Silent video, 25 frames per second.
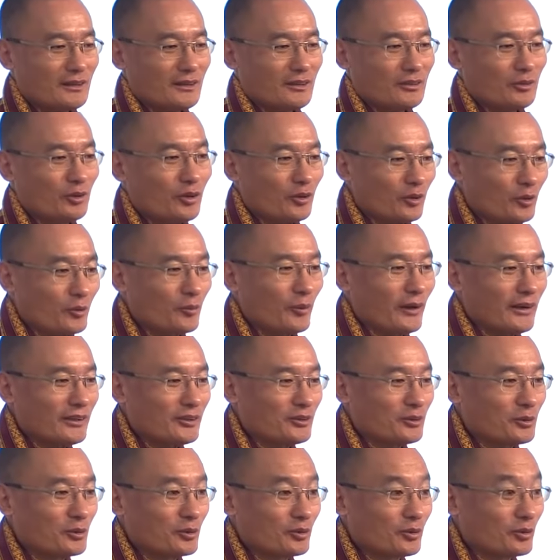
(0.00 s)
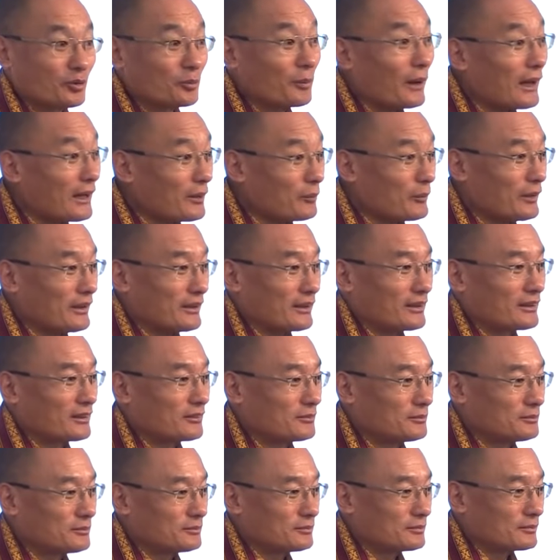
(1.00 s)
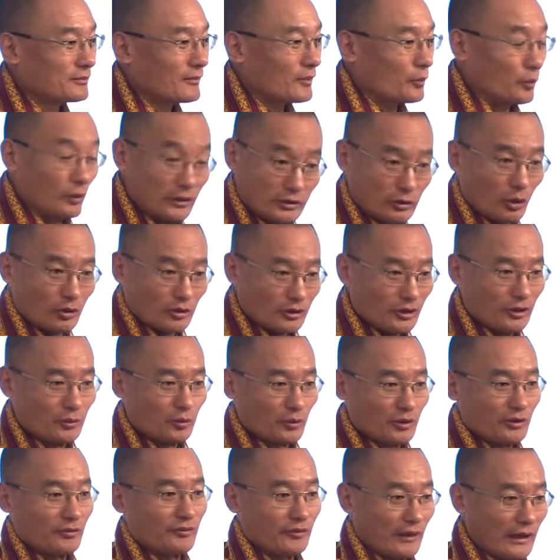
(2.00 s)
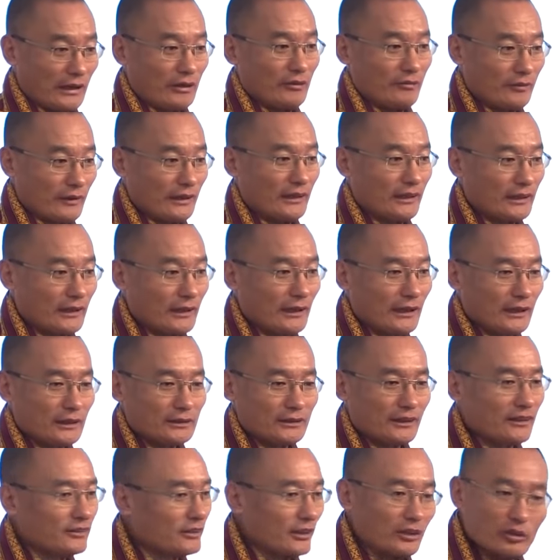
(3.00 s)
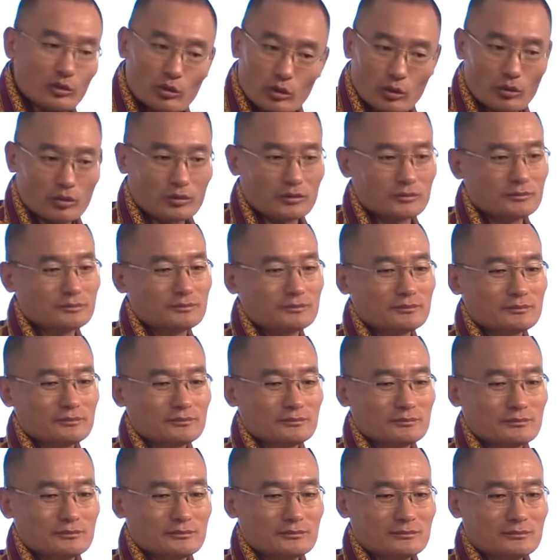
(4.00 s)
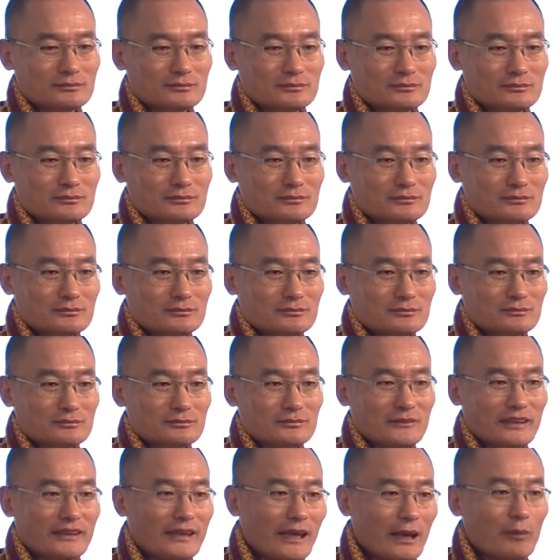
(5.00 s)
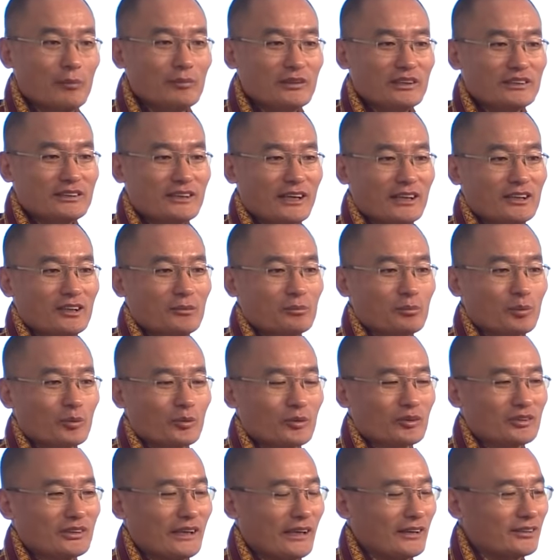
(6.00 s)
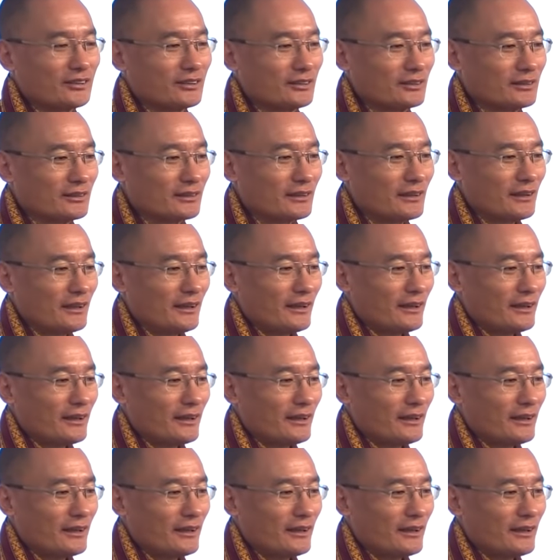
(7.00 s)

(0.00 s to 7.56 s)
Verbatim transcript: You're required to go through parliament. We thought it was very, very clear. They said, no. The cabinet can impose taxes.